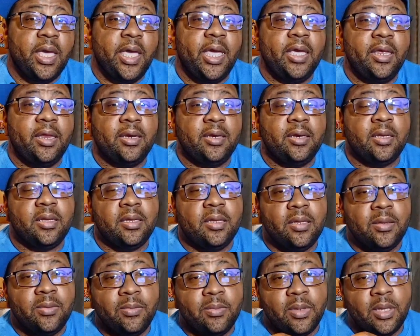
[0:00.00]
And
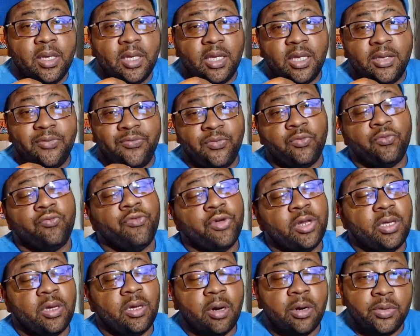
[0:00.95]
if you
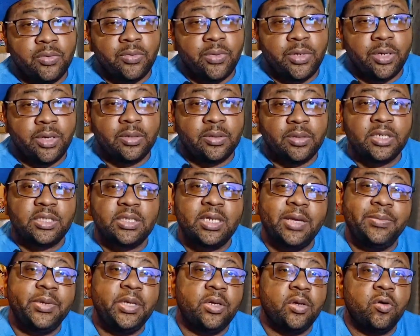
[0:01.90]
really are new here, just
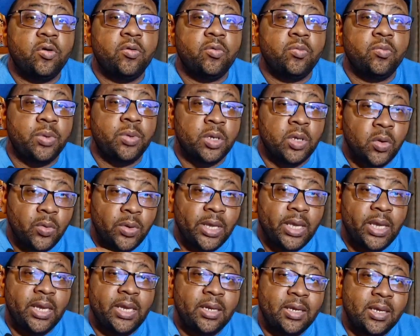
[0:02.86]
let me know
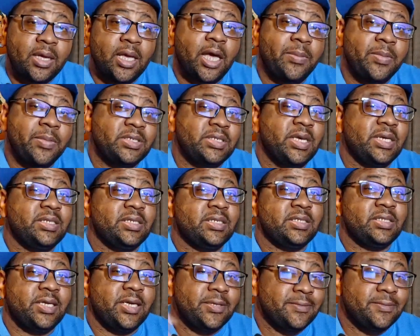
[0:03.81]
below in the comment
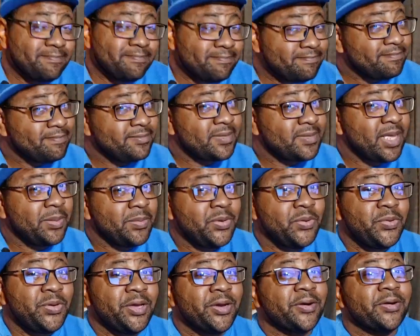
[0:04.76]
section. Say, I'm
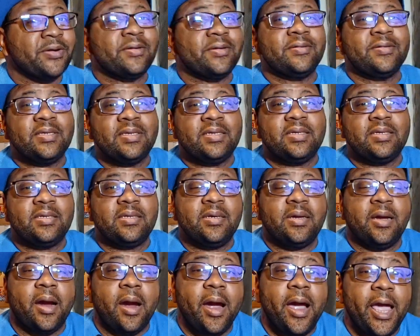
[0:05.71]
new here.
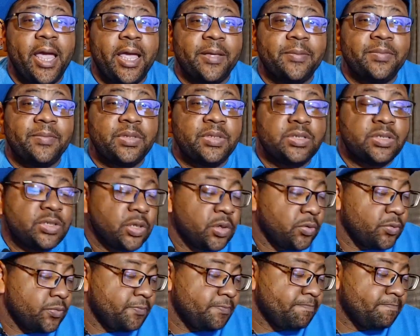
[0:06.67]
All right,
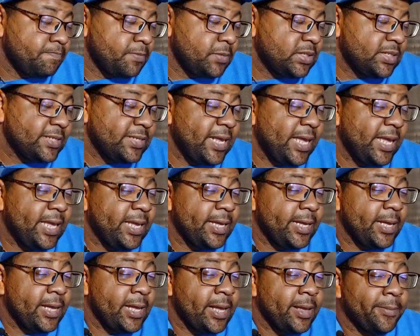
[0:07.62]
so
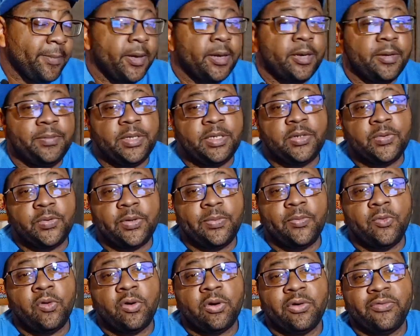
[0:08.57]
today I'm going to be
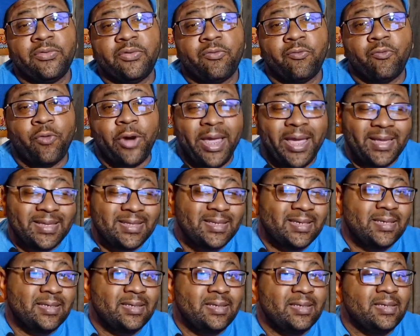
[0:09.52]
doing more of a
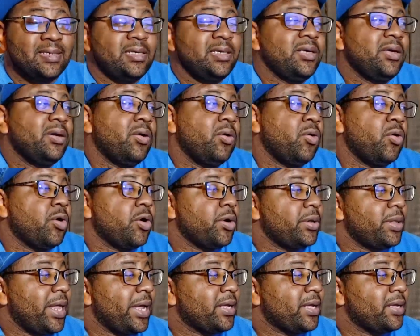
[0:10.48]
rant
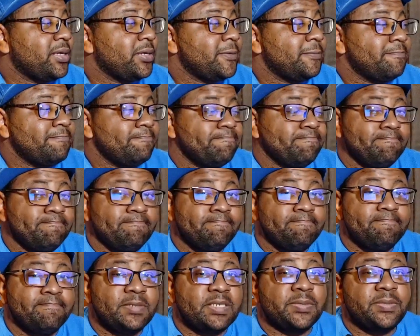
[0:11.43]
or like
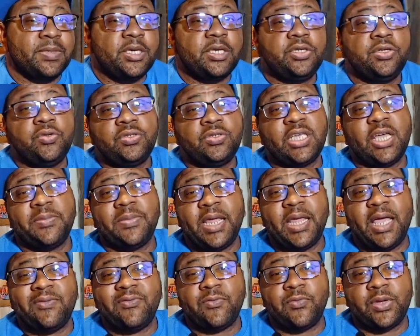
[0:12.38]
some issues I've
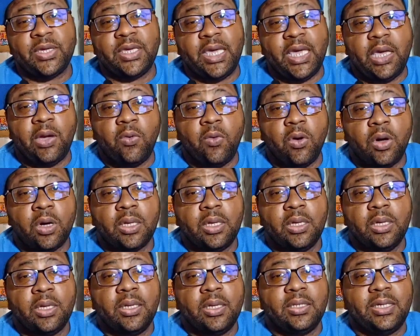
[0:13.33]
been having with Cakewalk
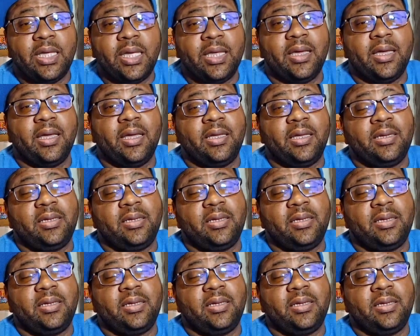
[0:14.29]
that